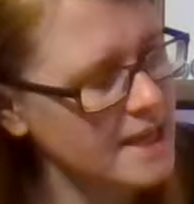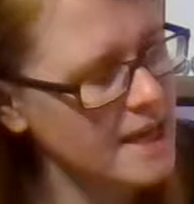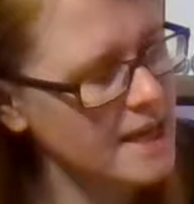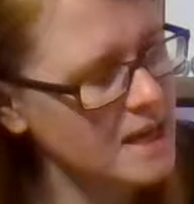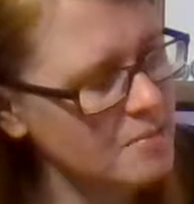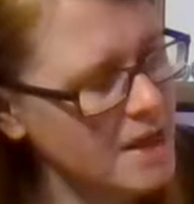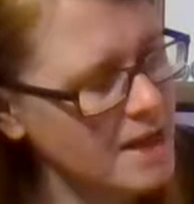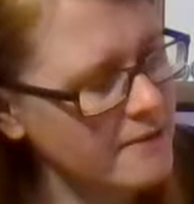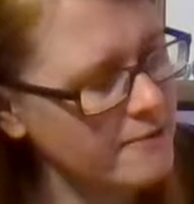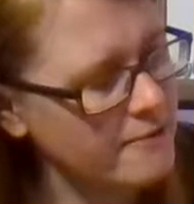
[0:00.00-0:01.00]

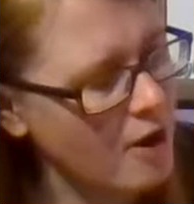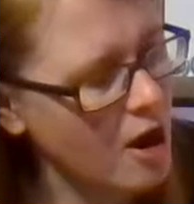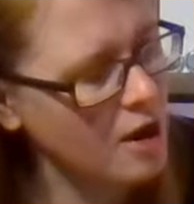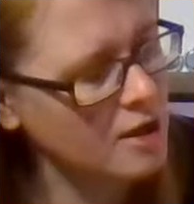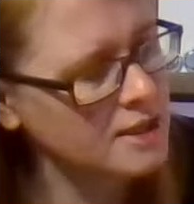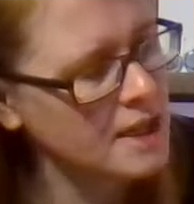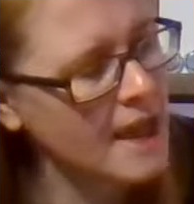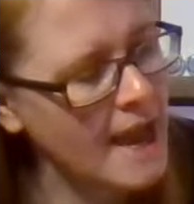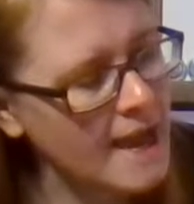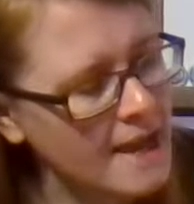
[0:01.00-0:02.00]
itty-bitty frogs
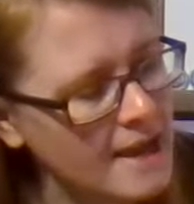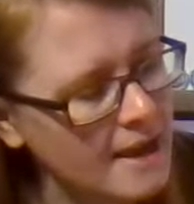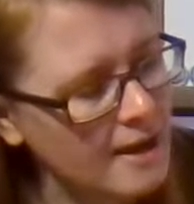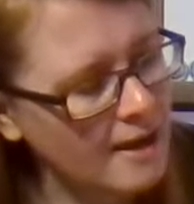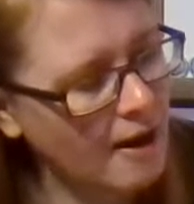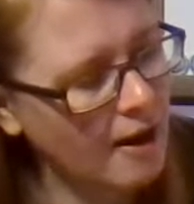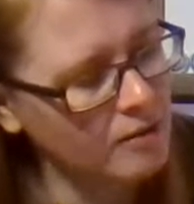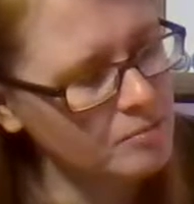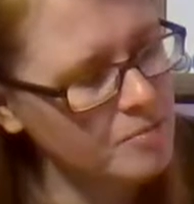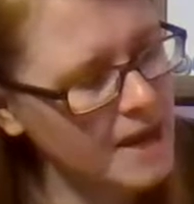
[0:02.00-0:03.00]

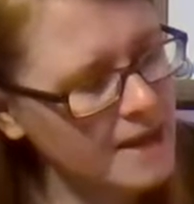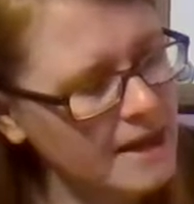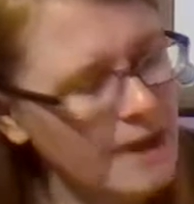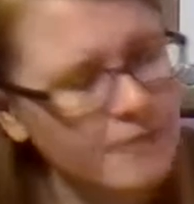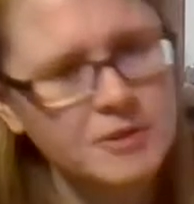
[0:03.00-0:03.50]
aren't big enough